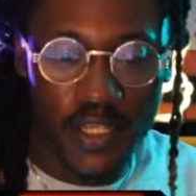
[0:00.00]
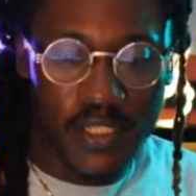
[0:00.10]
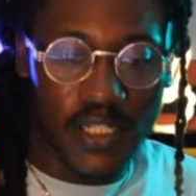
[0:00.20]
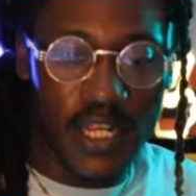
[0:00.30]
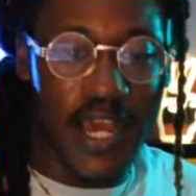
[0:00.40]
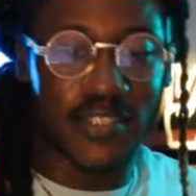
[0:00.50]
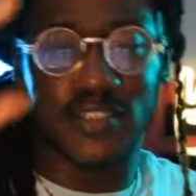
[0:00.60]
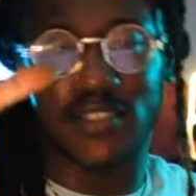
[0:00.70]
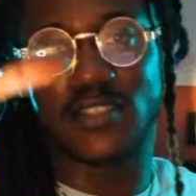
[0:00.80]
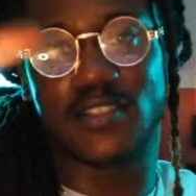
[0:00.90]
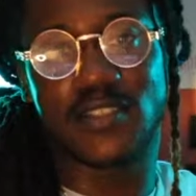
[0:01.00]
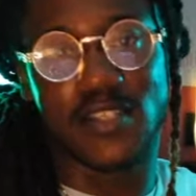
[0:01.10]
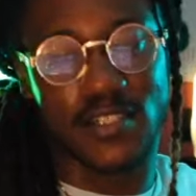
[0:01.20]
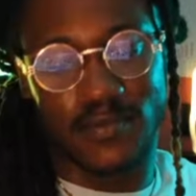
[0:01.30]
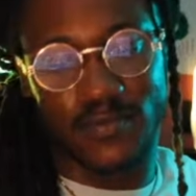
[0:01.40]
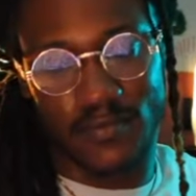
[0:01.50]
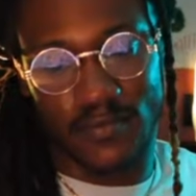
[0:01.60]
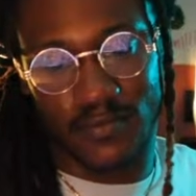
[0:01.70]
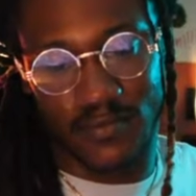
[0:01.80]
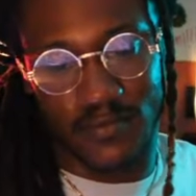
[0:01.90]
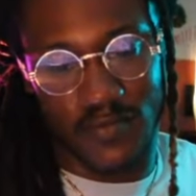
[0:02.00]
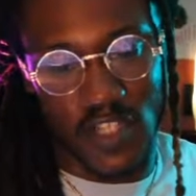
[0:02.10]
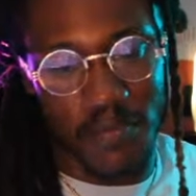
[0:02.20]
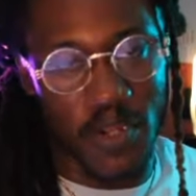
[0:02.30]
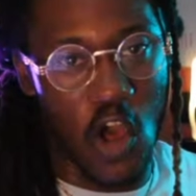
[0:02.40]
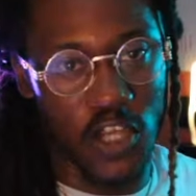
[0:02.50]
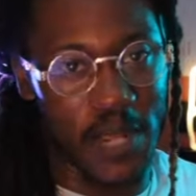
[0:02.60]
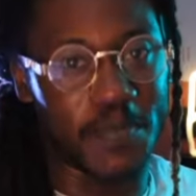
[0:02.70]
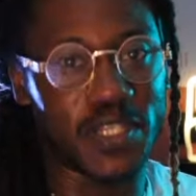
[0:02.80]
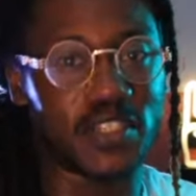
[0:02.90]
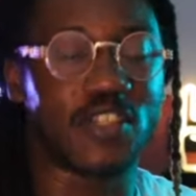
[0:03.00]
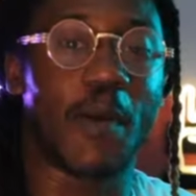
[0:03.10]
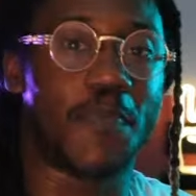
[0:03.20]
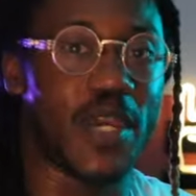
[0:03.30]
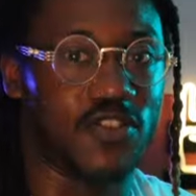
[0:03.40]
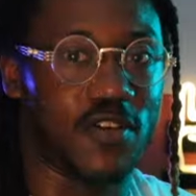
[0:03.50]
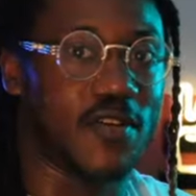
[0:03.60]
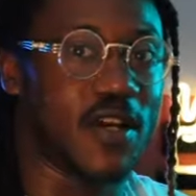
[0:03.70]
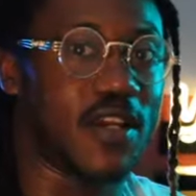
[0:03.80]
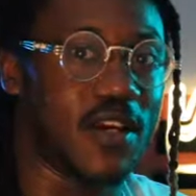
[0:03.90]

Guys, the, the, look, I'm cautious. I put this in my Patreon, right?